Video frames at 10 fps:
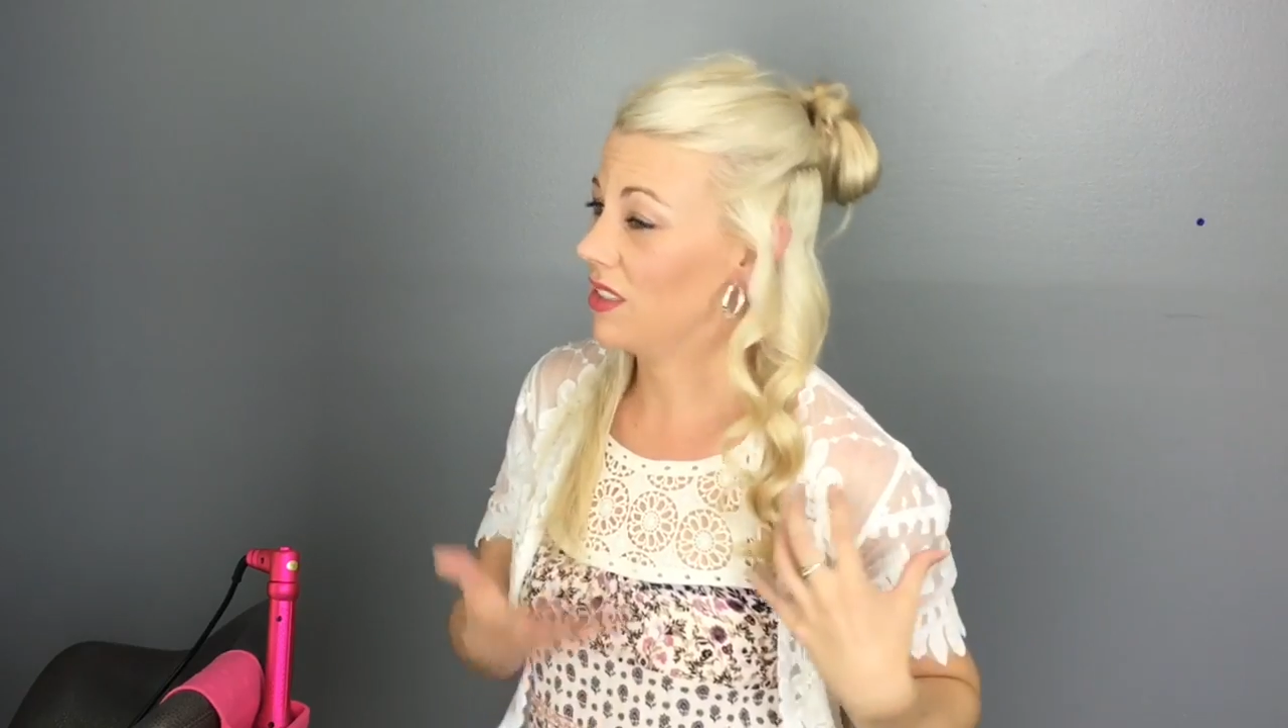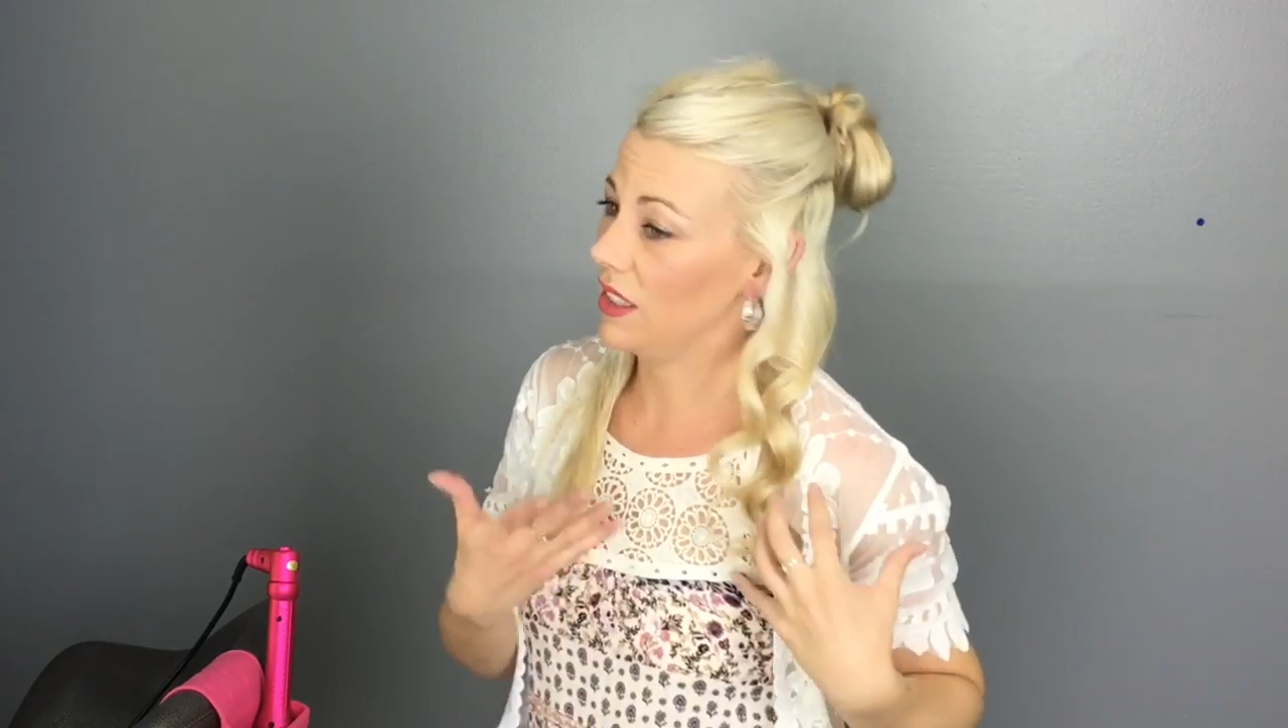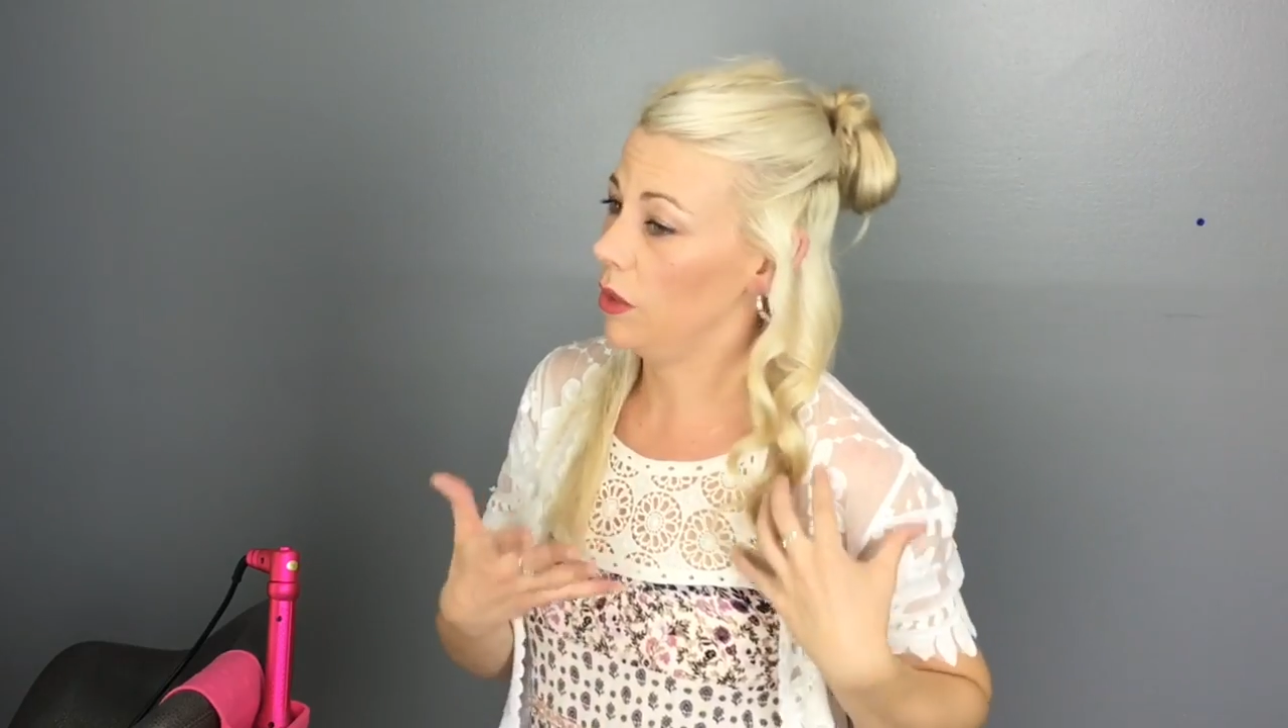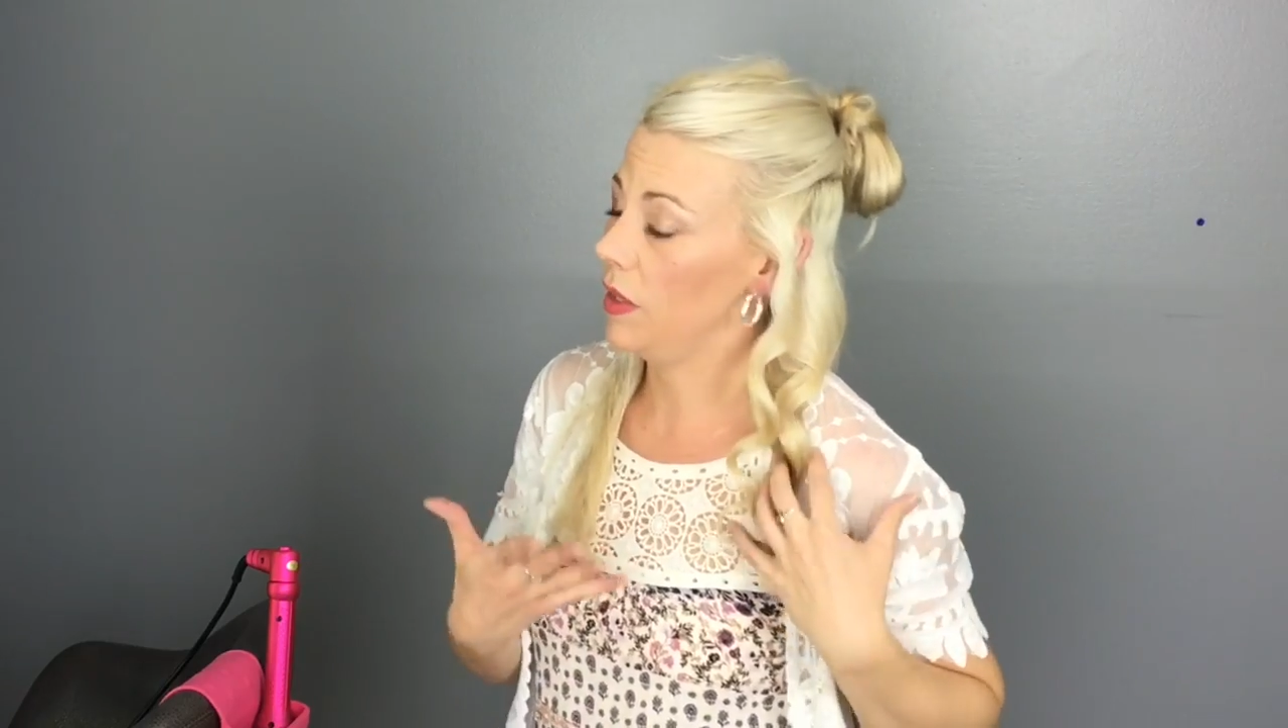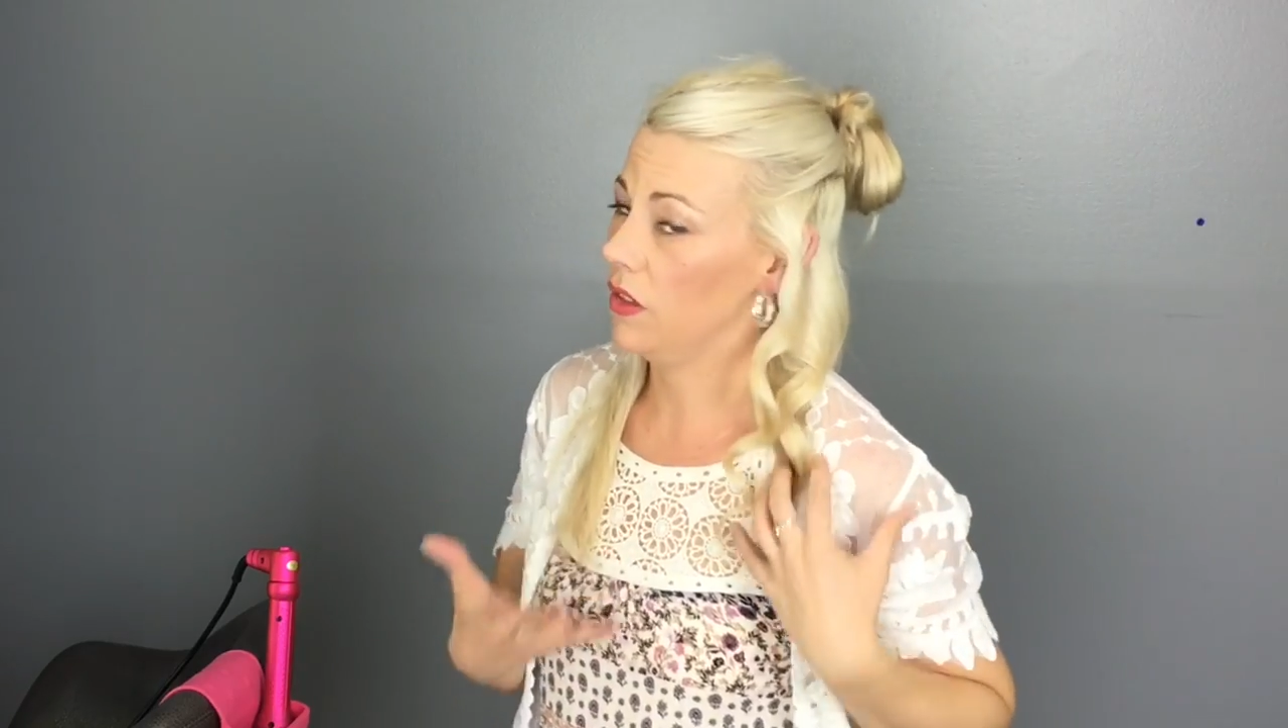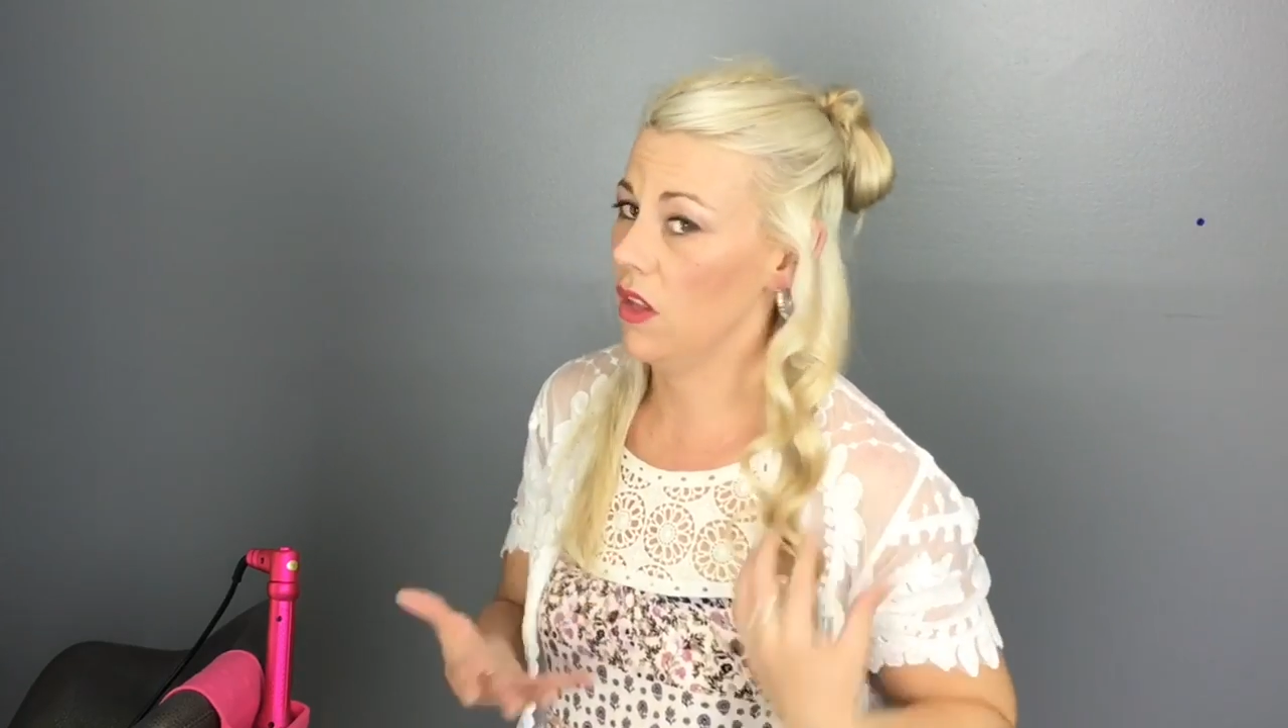a little bit